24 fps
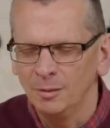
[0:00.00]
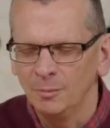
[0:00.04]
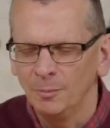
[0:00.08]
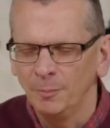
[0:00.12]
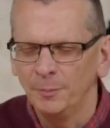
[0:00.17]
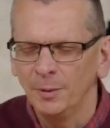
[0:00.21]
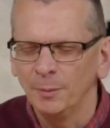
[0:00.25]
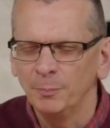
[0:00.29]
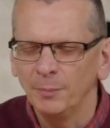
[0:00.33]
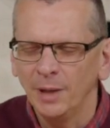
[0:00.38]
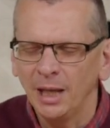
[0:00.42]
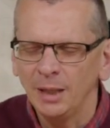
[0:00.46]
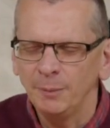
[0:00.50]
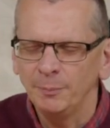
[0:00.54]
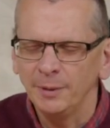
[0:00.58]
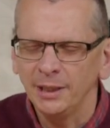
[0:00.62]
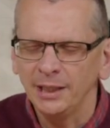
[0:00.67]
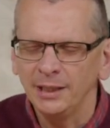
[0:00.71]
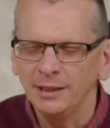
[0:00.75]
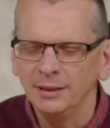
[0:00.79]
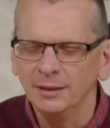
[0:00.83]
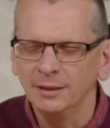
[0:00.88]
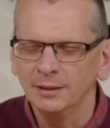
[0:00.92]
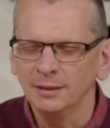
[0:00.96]
but
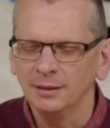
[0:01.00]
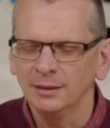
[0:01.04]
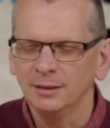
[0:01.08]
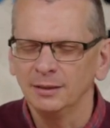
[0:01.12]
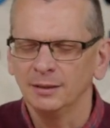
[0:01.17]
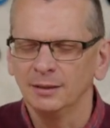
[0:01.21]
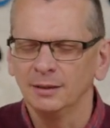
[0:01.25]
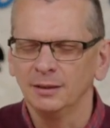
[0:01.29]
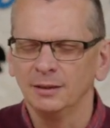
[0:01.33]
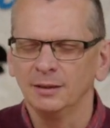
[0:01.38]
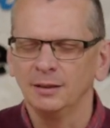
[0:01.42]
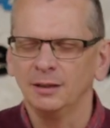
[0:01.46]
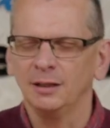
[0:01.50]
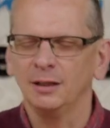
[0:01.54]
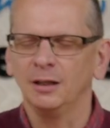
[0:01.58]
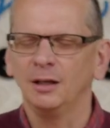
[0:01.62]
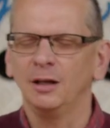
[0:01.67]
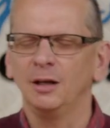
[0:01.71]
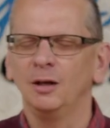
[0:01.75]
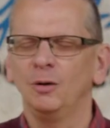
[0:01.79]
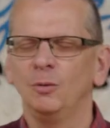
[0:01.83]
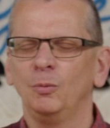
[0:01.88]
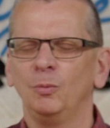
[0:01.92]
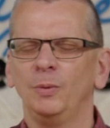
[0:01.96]
maybe
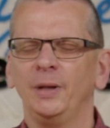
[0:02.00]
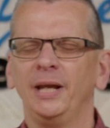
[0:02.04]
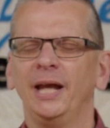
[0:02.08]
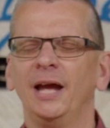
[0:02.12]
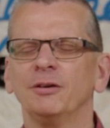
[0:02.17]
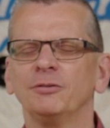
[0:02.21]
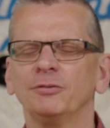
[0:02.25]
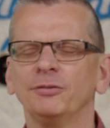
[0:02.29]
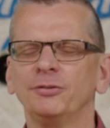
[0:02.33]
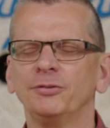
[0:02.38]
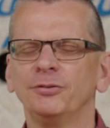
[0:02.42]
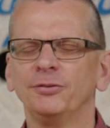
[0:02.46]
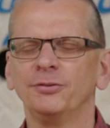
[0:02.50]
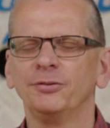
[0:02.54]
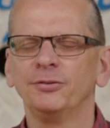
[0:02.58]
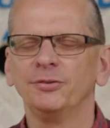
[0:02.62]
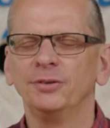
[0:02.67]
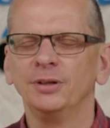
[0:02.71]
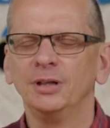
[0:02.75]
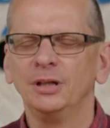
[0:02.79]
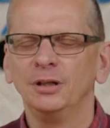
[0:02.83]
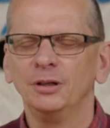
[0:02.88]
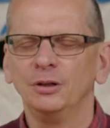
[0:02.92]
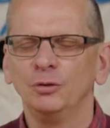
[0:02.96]
we have
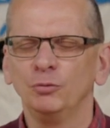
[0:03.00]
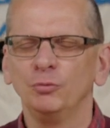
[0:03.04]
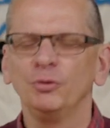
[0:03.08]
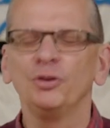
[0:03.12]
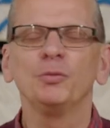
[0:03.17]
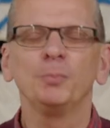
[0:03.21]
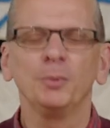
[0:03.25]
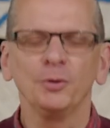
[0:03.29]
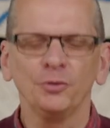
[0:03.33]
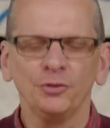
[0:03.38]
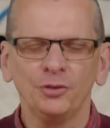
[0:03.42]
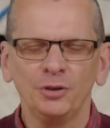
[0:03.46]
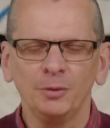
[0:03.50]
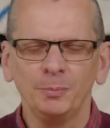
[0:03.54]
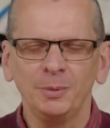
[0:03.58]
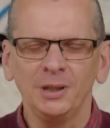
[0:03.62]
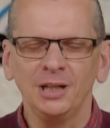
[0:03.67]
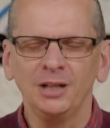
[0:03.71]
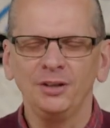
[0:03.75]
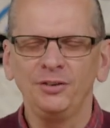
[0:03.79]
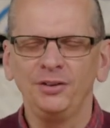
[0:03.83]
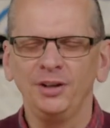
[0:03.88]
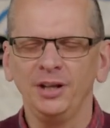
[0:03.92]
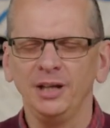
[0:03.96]

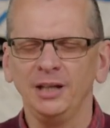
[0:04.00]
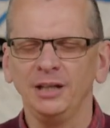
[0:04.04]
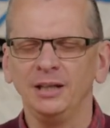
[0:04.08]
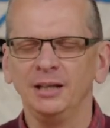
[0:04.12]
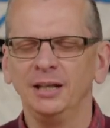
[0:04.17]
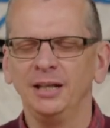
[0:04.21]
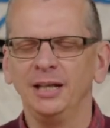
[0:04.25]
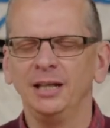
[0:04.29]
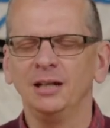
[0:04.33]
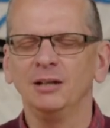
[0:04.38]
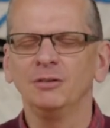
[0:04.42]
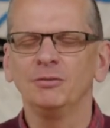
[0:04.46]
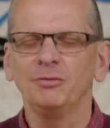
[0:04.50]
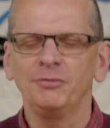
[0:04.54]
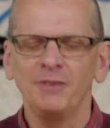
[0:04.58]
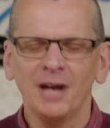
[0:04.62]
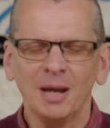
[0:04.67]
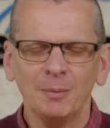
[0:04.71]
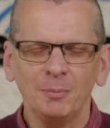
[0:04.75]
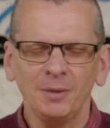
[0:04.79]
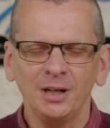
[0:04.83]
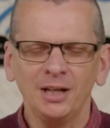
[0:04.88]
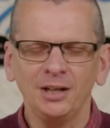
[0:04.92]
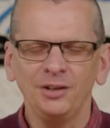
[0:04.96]
responsibility in
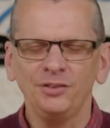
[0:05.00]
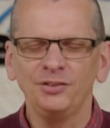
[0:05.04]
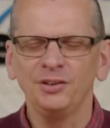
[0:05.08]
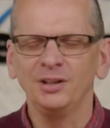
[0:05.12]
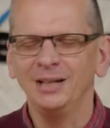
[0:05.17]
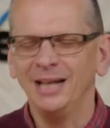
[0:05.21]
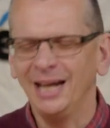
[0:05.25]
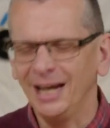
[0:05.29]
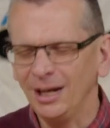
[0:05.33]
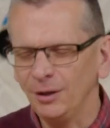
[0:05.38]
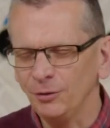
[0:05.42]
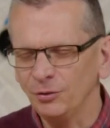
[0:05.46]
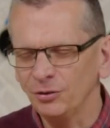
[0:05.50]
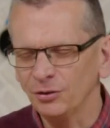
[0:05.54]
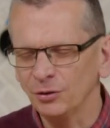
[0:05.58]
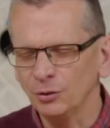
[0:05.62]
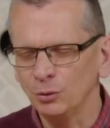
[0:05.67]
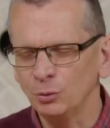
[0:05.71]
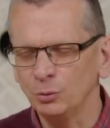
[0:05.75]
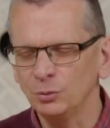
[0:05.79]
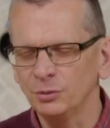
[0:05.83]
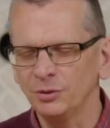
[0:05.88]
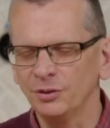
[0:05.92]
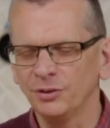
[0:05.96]
families, in
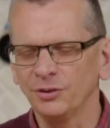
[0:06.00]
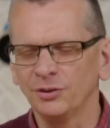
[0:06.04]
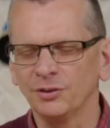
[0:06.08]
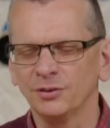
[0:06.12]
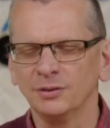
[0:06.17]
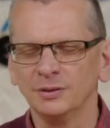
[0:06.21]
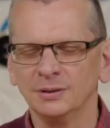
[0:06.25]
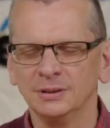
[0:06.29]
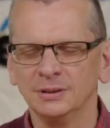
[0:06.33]
households,